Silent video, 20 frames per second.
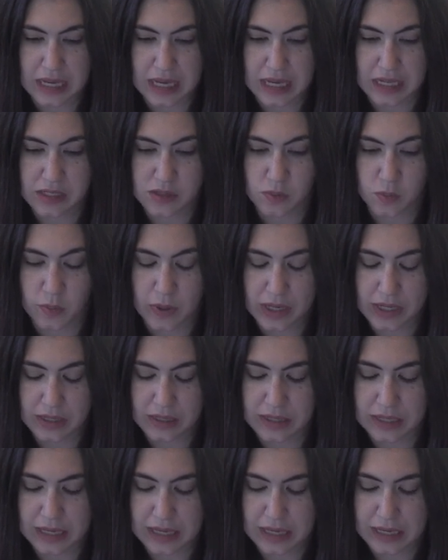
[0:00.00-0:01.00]
as
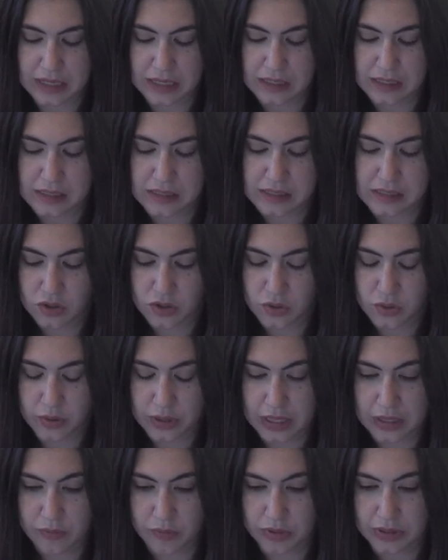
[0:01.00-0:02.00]
well as
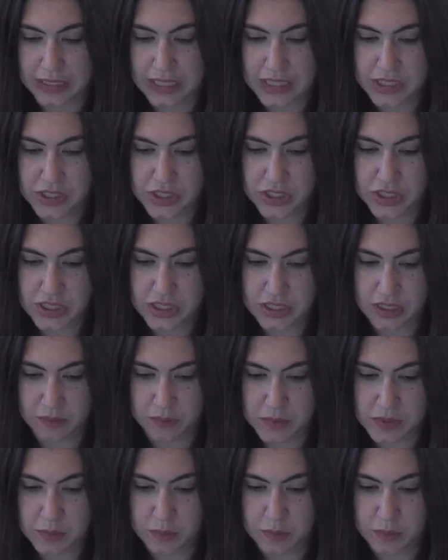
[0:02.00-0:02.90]
create relationships